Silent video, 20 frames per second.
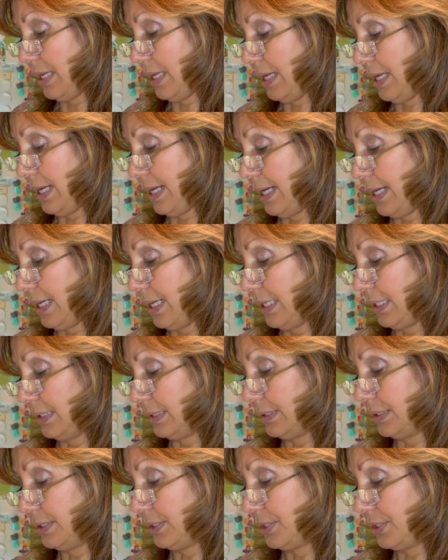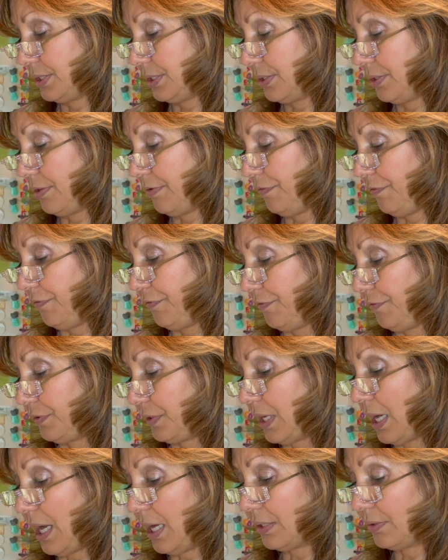And the
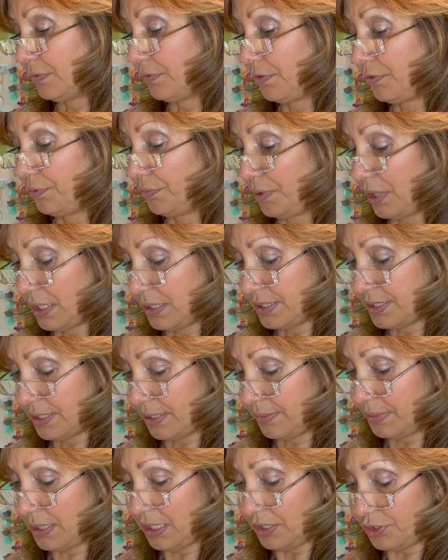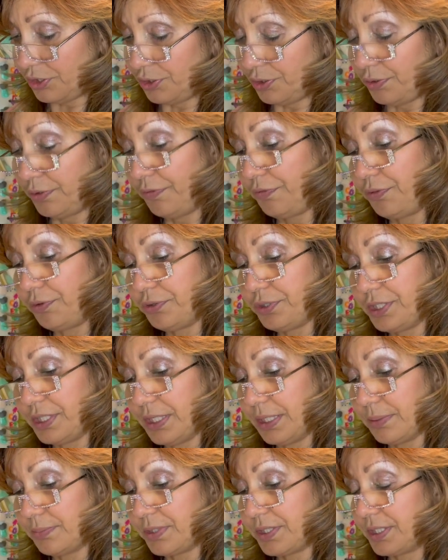cotton threads, I'm not sure if they're
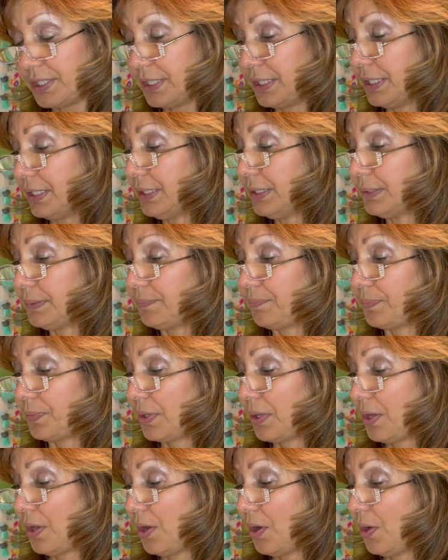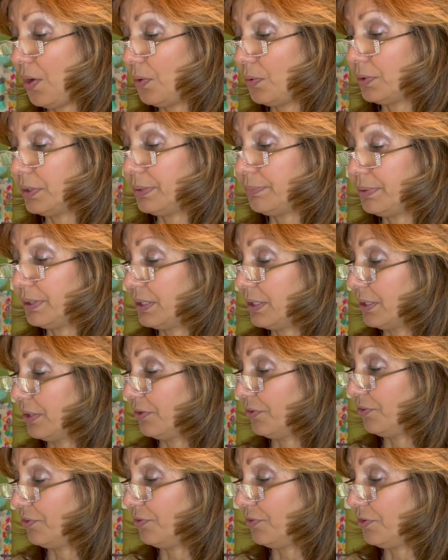DMC, only
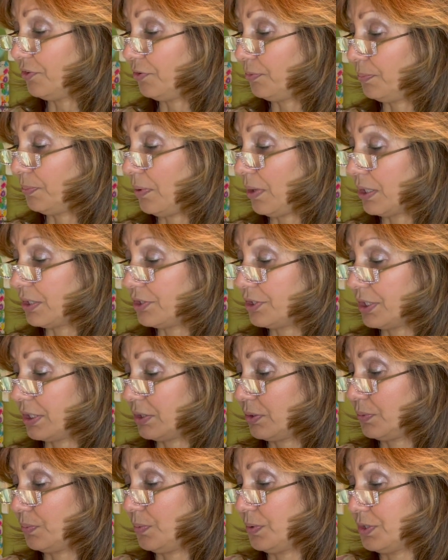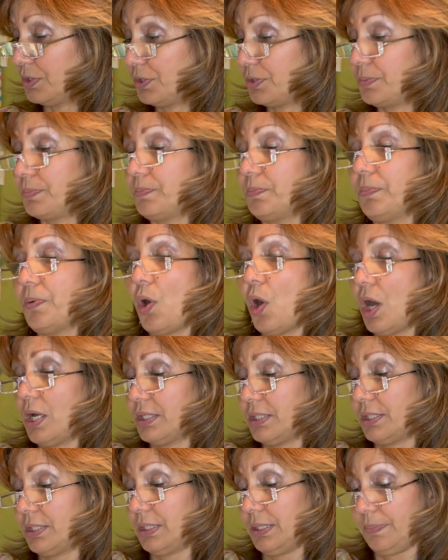because this project was
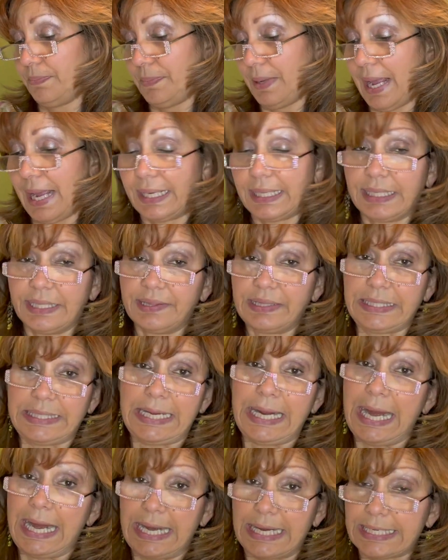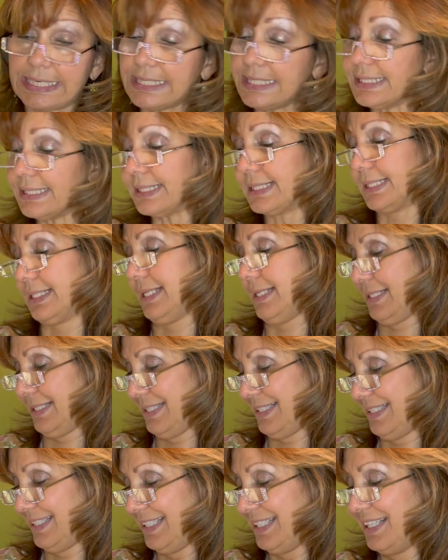bought back in the 80s.
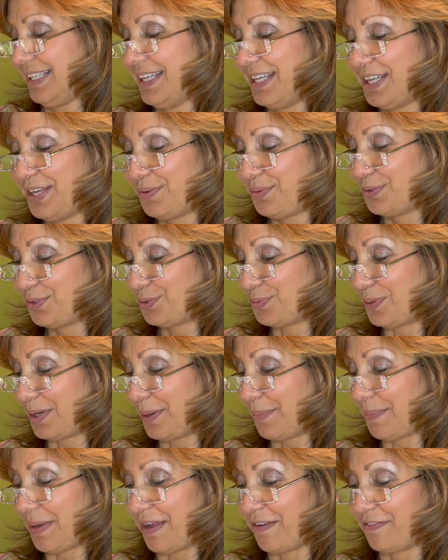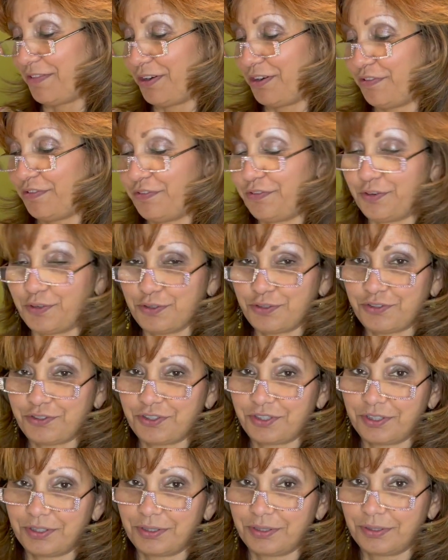It was one of my very
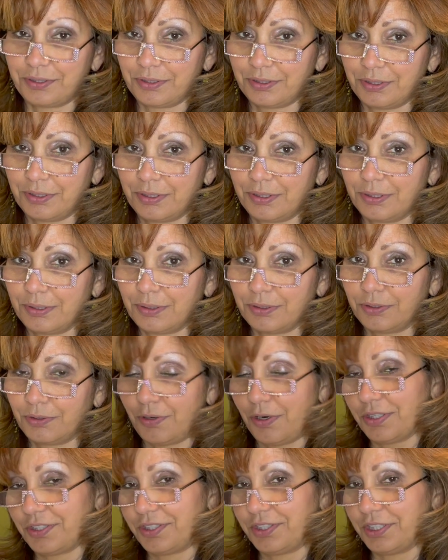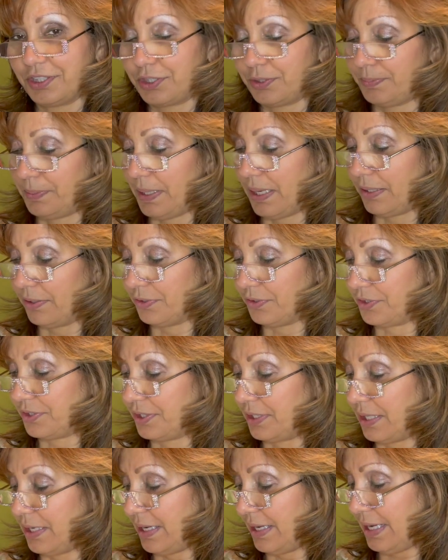first cross stitch patterns
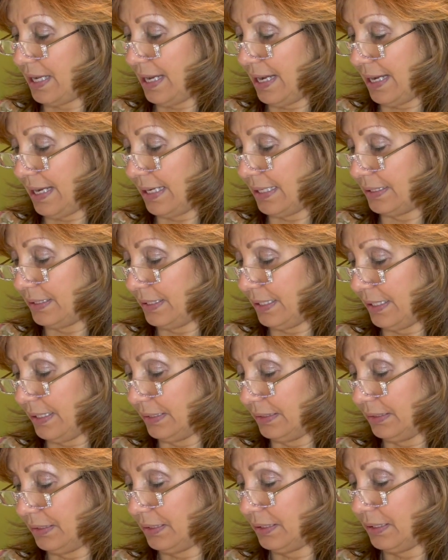that I had, and